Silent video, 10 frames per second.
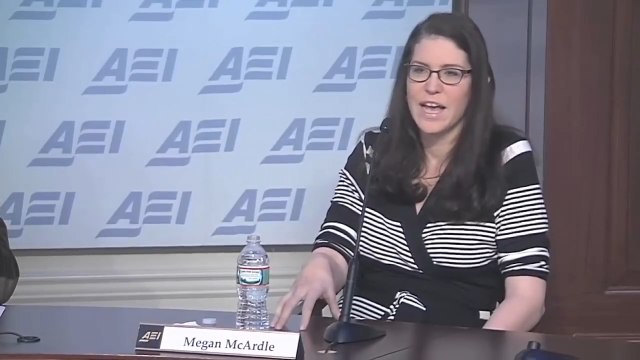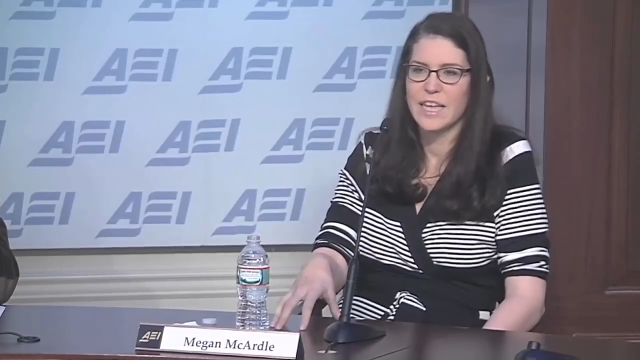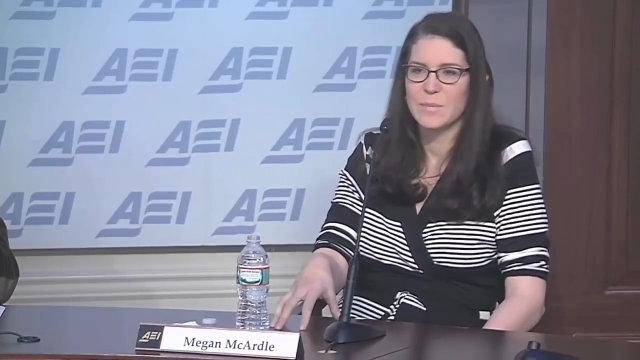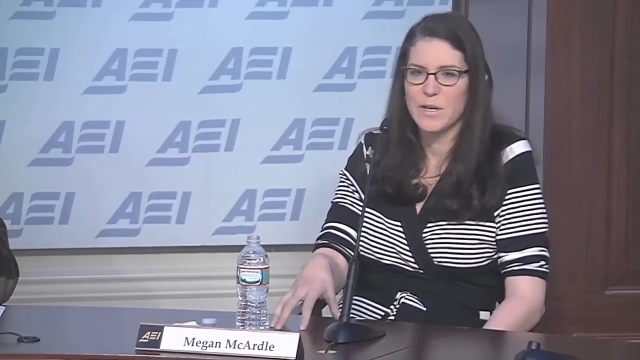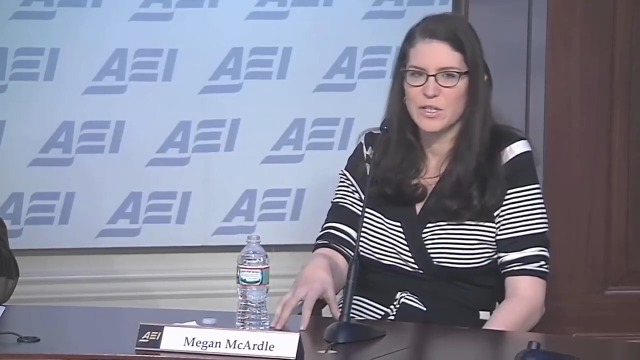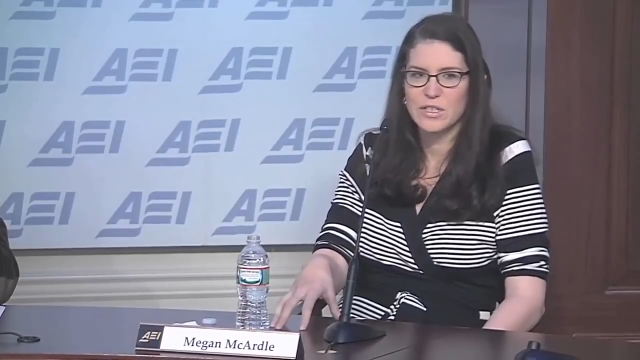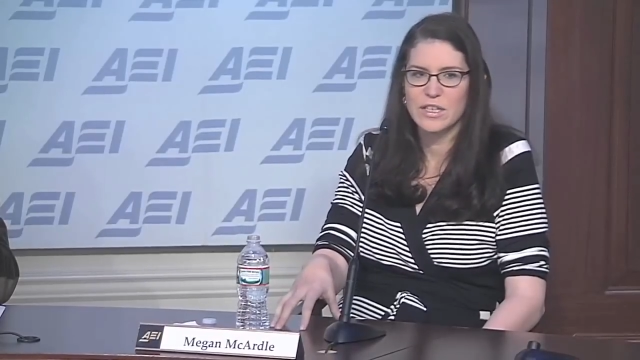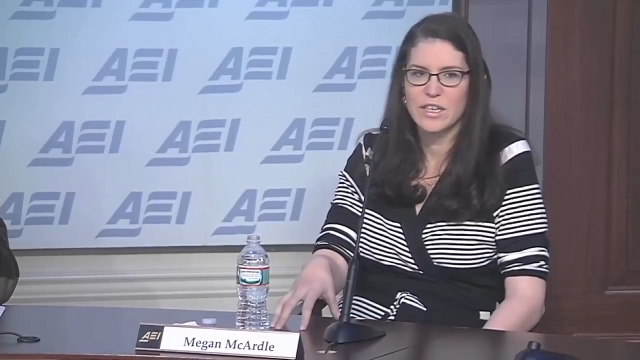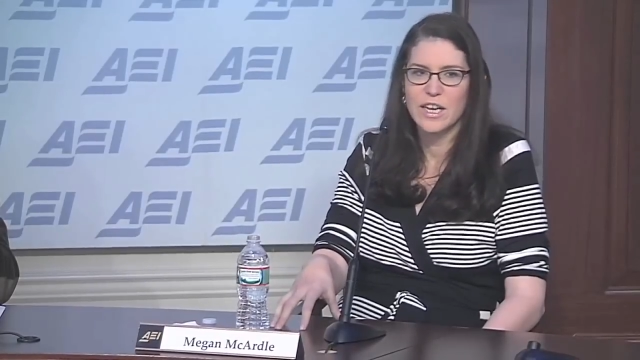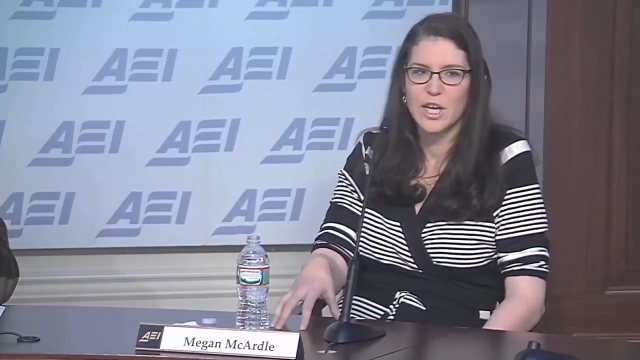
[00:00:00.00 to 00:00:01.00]

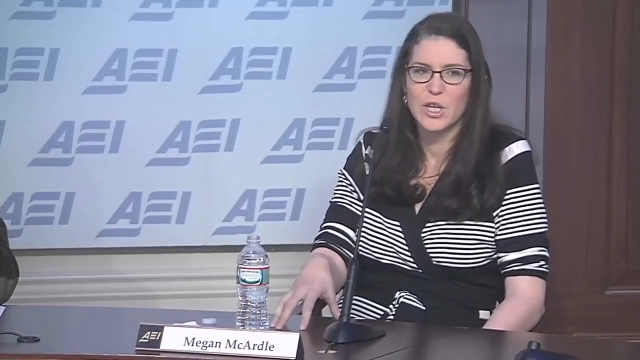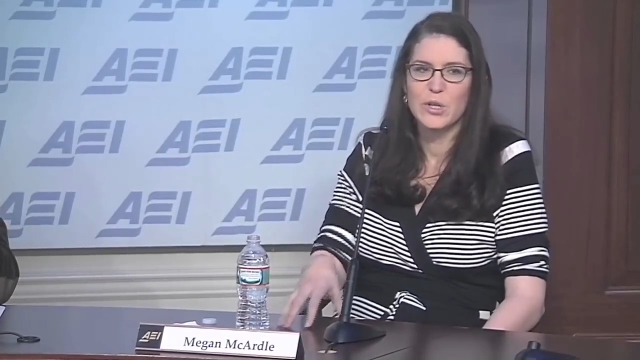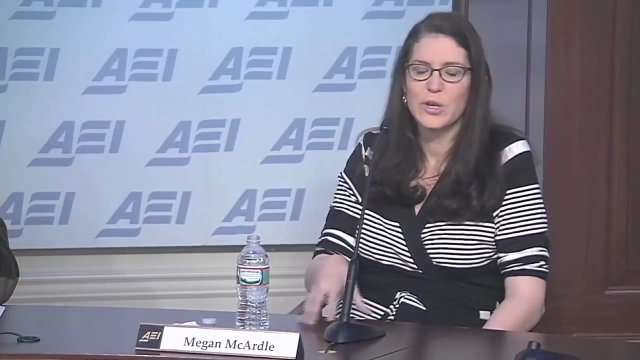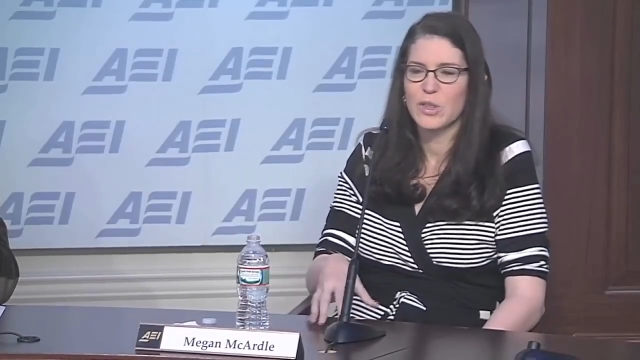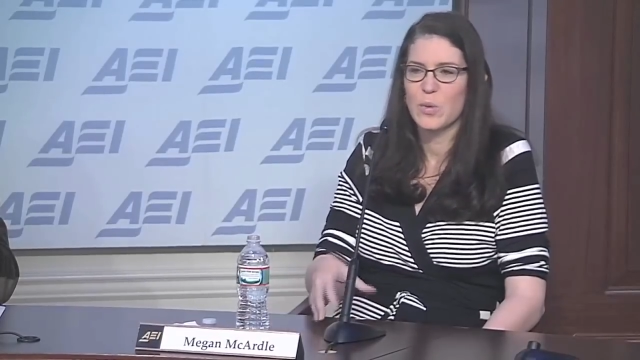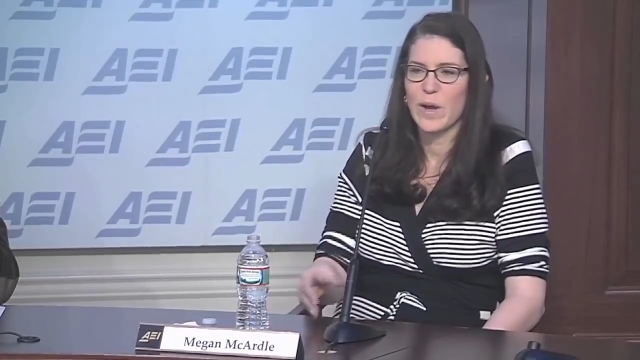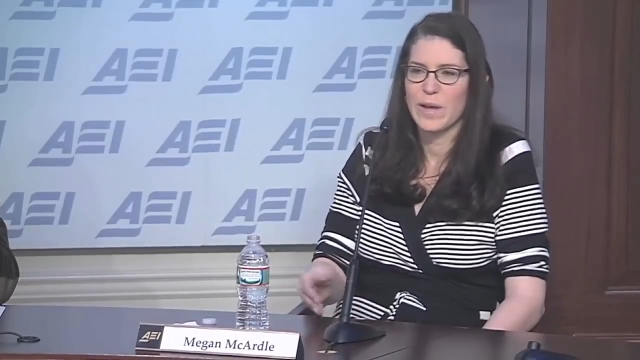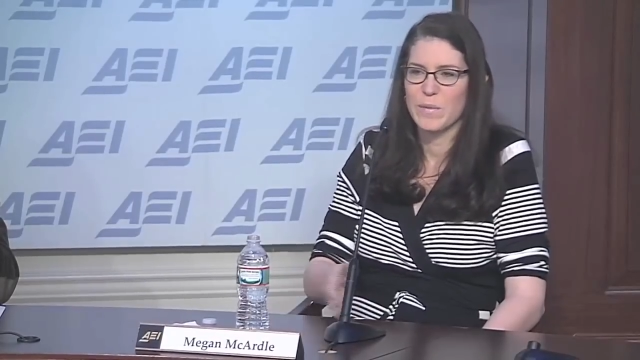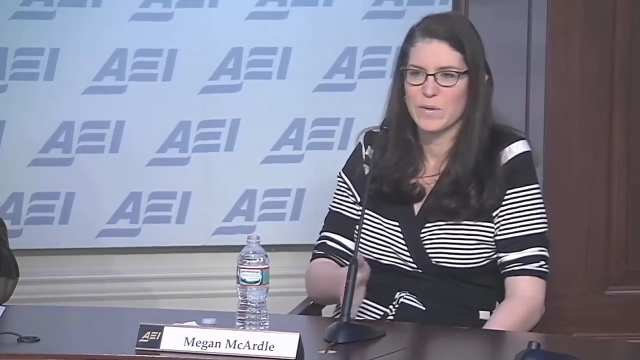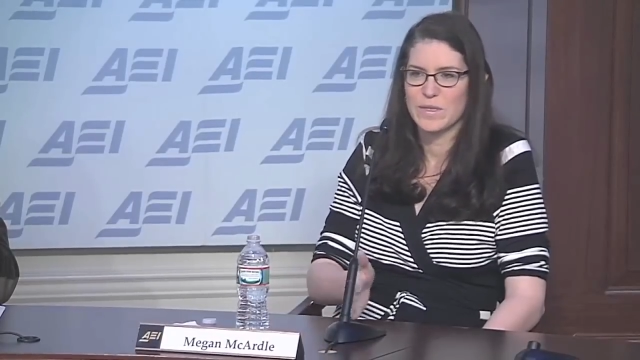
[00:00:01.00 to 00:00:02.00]
especially you look at the
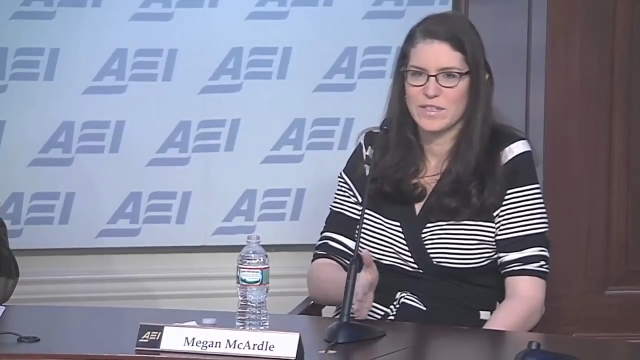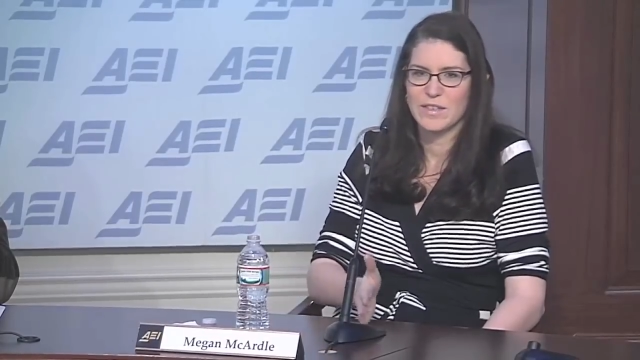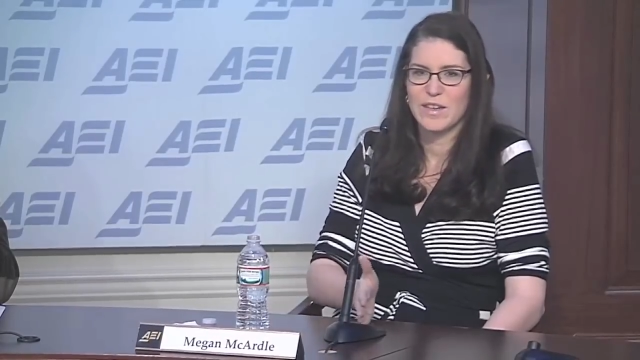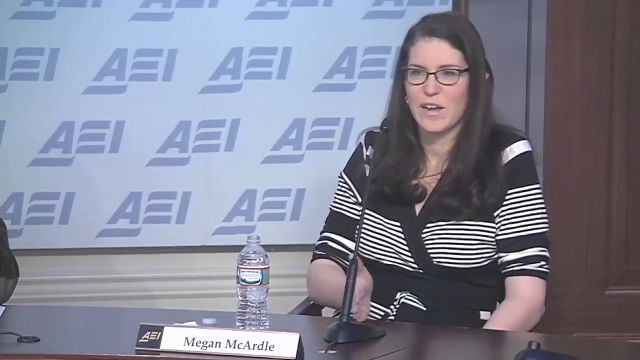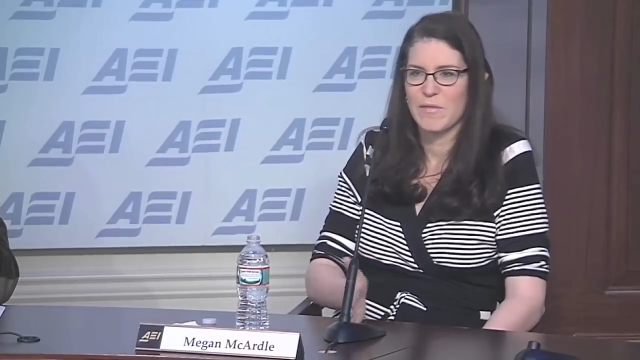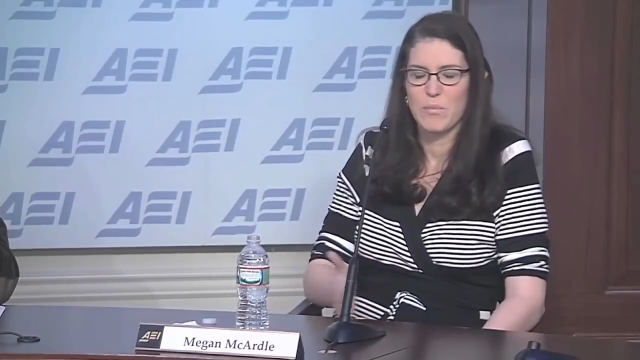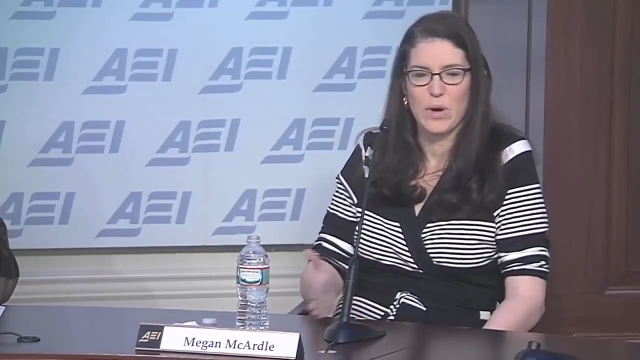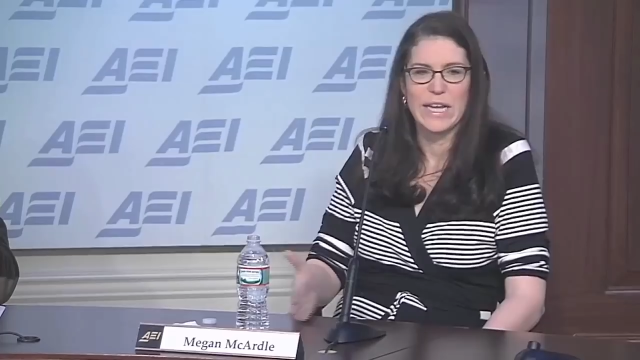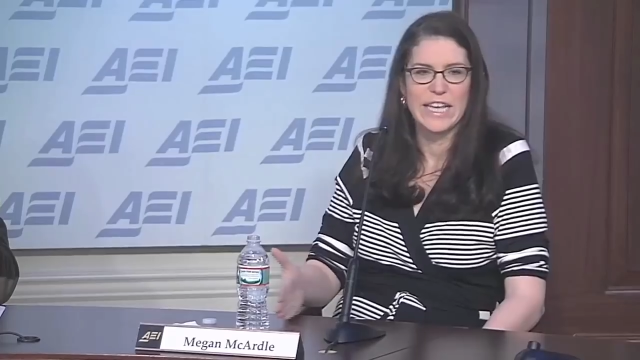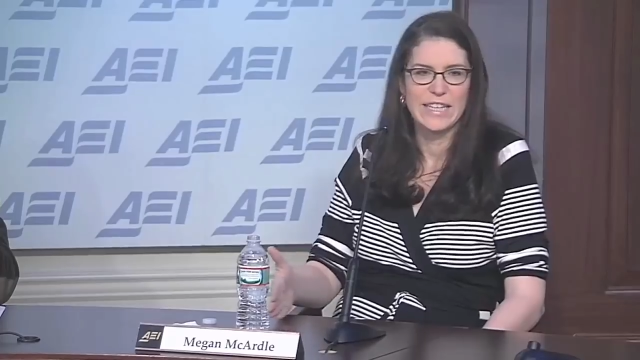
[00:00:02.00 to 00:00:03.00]
way most kind of
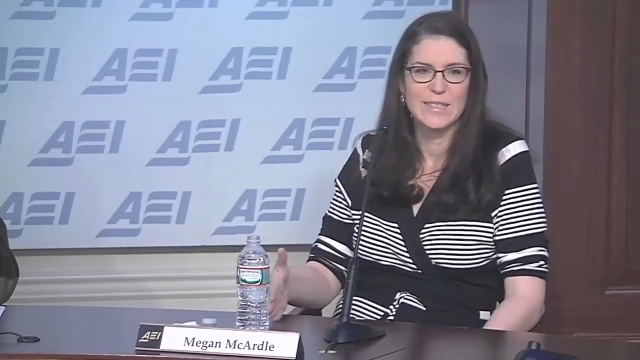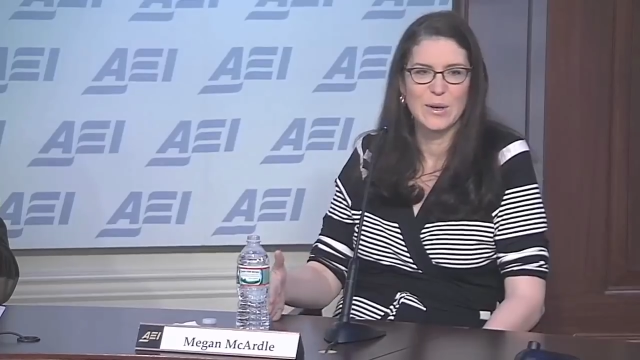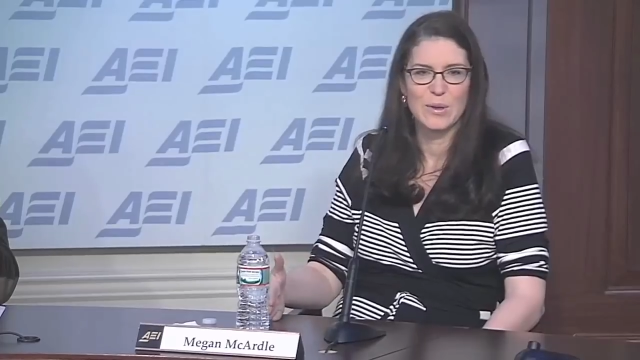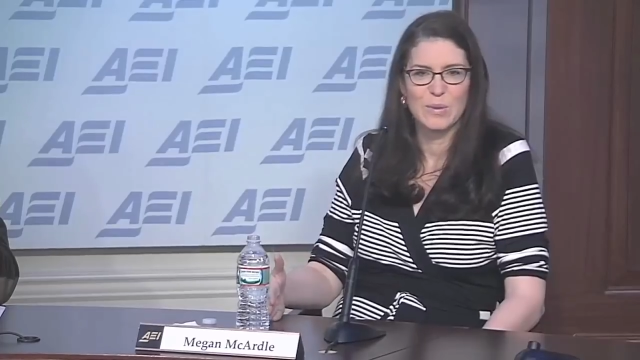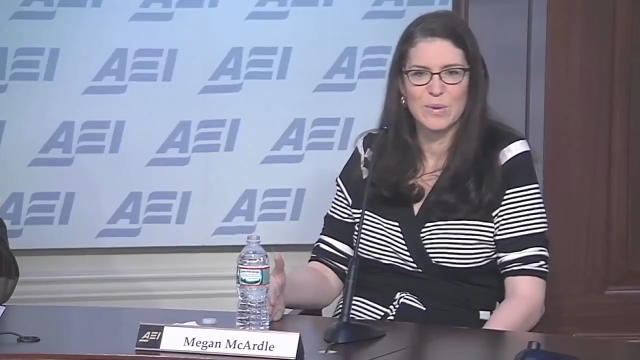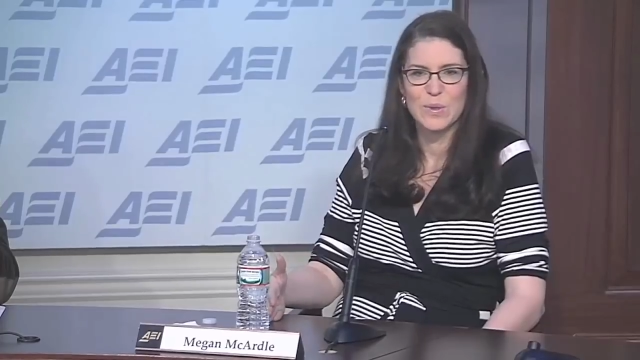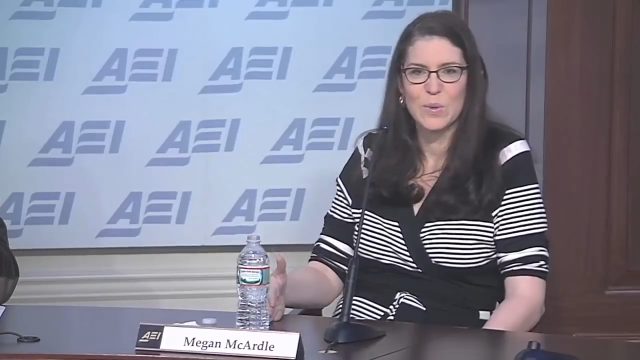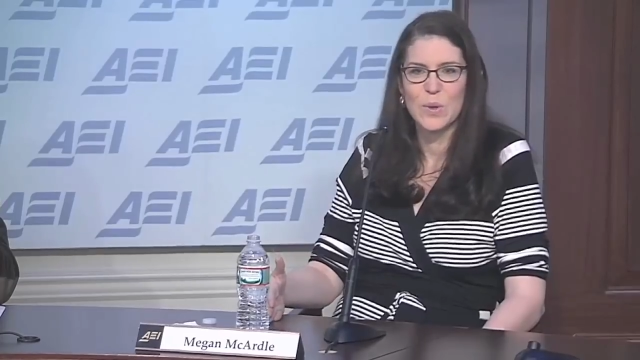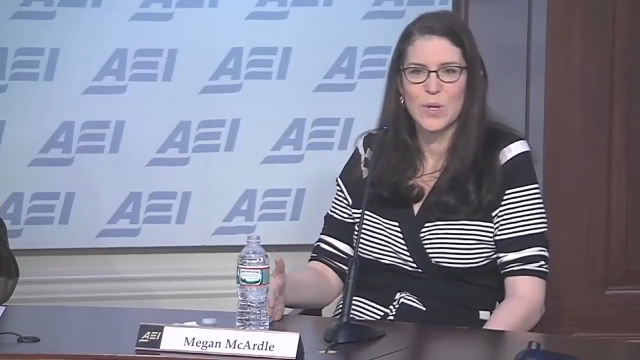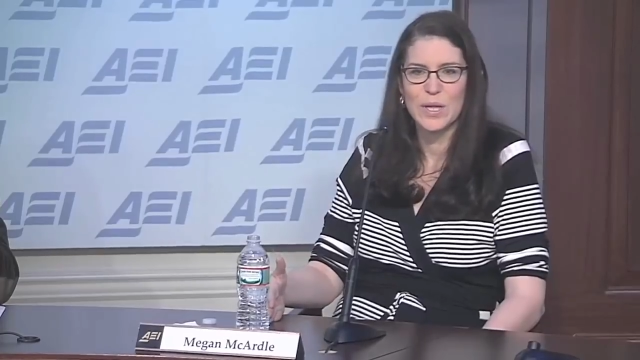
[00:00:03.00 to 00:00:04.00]
bright kids go through
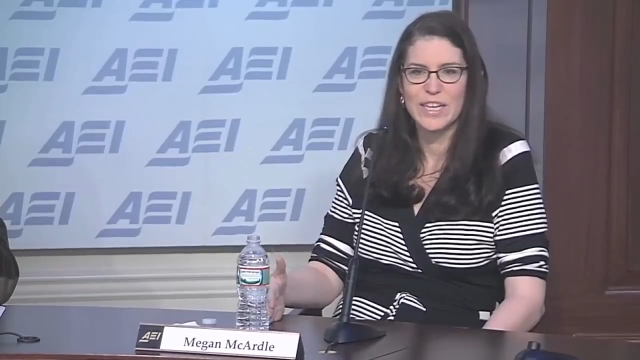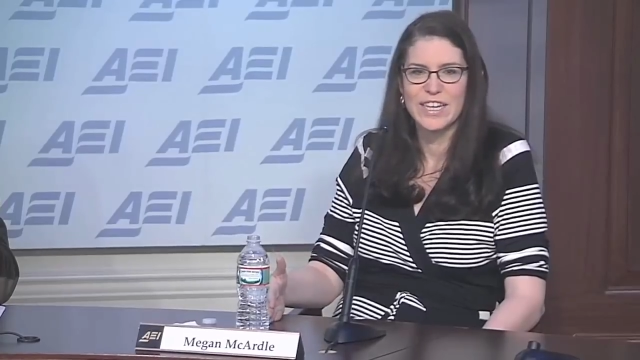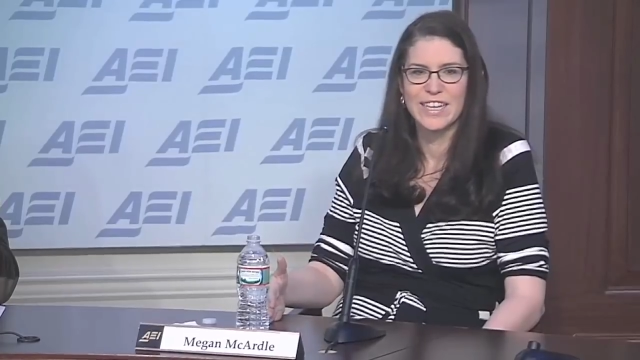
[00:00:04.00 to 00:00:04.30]
school.